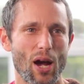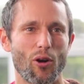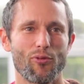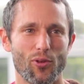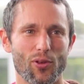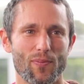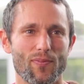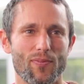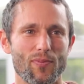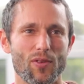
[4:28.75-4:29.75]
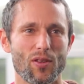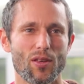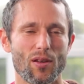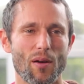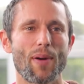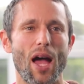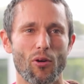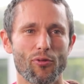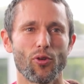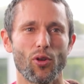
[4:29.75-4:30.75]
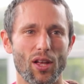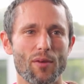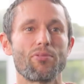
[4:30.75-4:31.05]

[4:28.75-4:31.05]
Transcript: powerful, powerful